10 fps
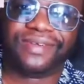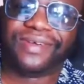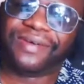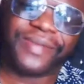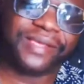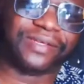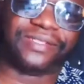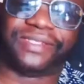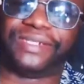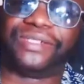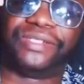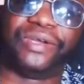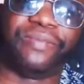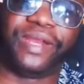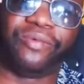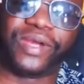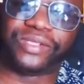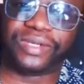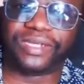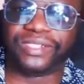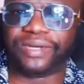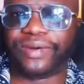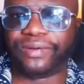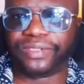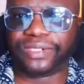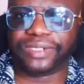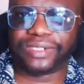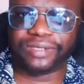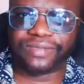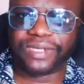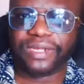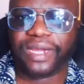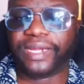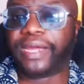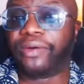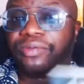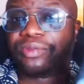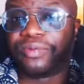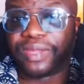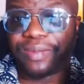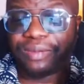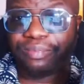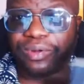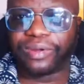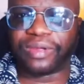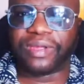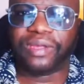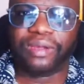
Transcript: Oh my gosh, there's so many ways you can generate alternatives. And I go through them in the book.